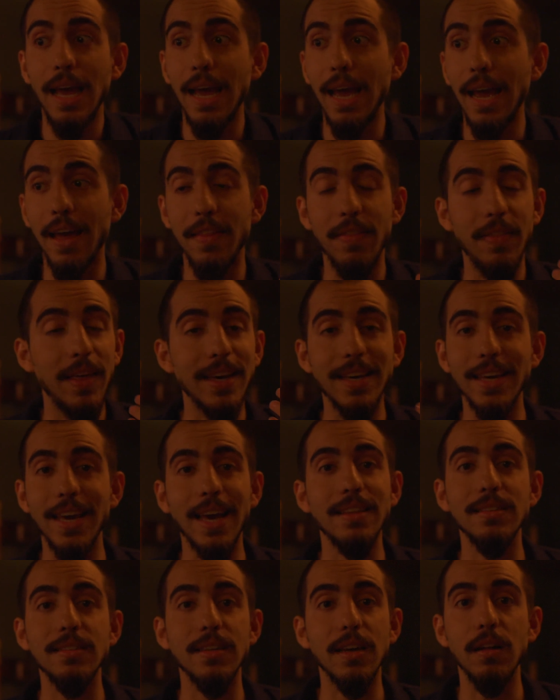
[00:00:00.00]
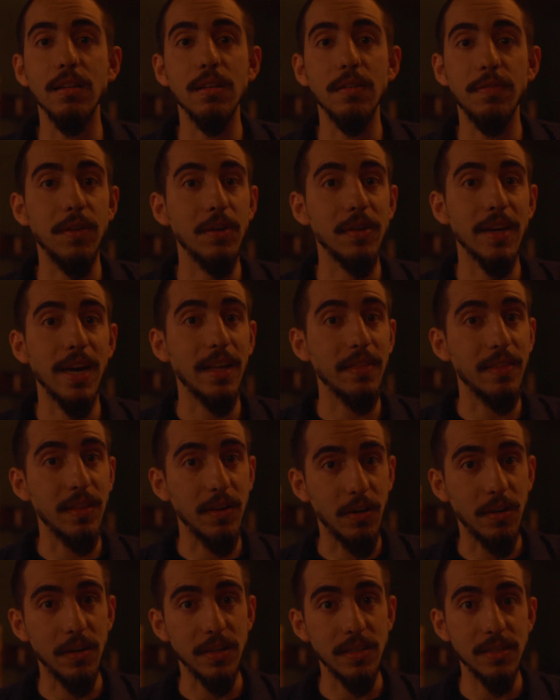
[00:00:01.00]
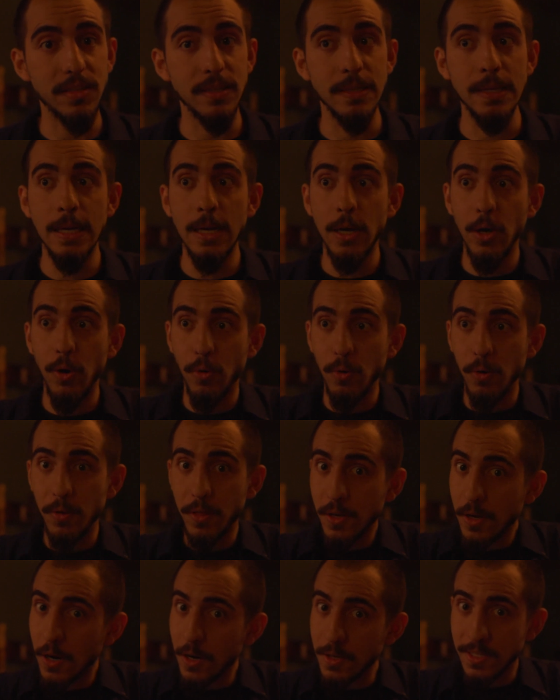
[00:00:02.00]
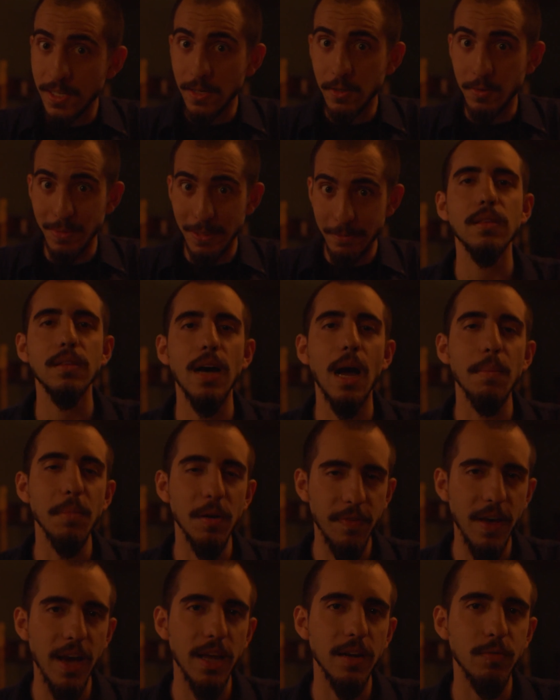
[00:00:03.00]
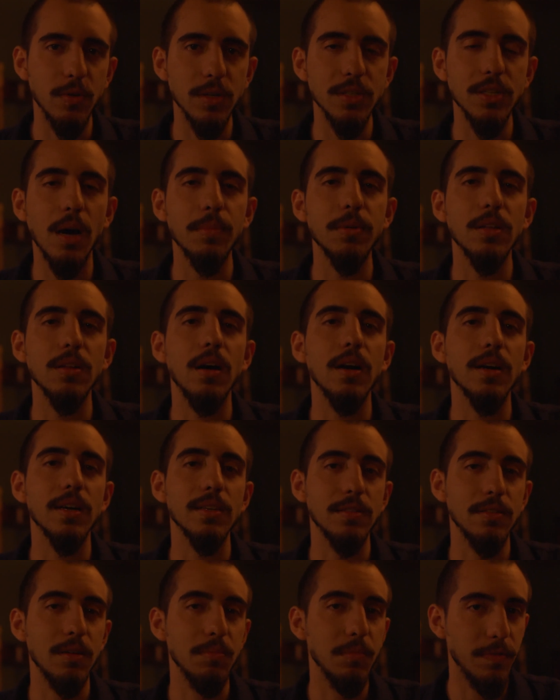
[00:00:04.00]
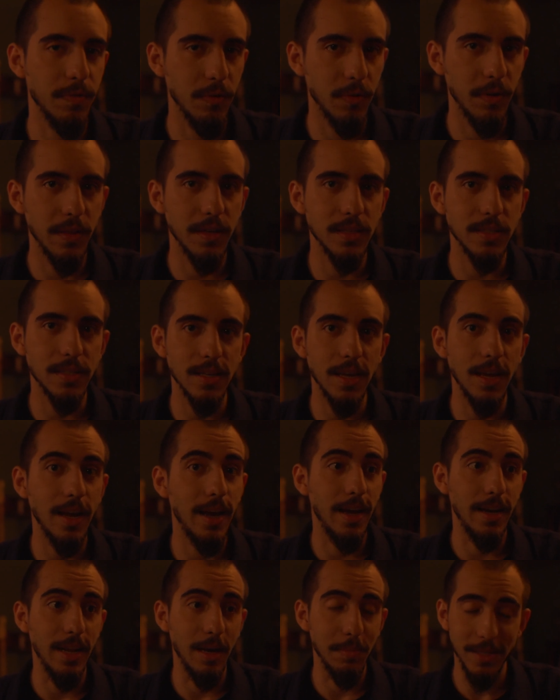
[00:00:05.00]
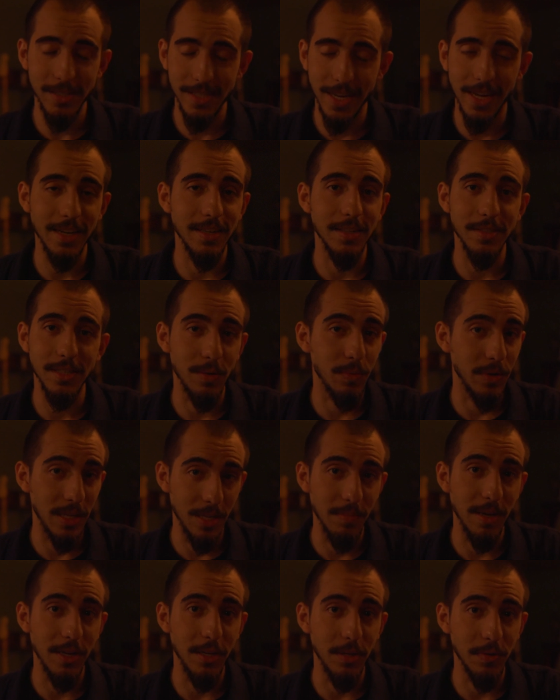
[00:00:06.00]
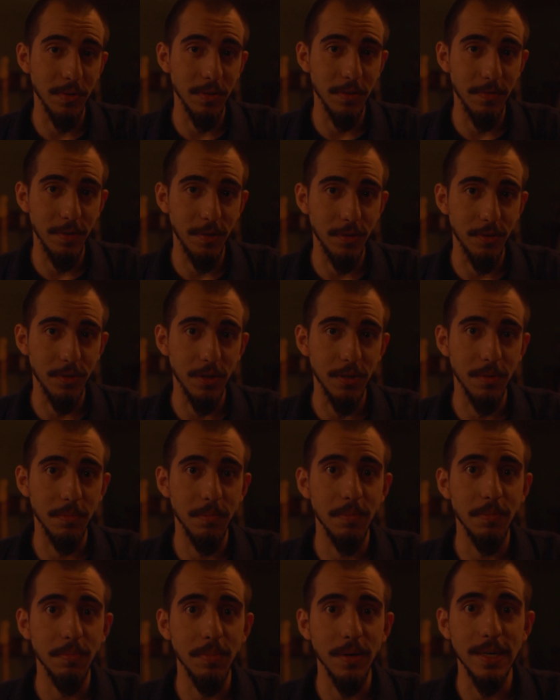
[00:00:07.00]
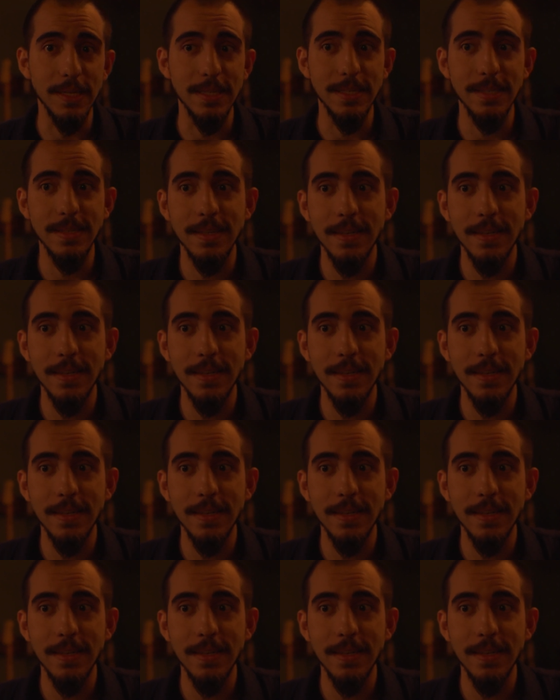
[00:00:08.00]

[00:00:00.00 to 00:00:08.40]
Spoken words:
and they can't tell if they're getting the artist or the car salesman. I'm a fan of what Tom DeLonge has done before this, and I'm excited to see what he may do in the future. But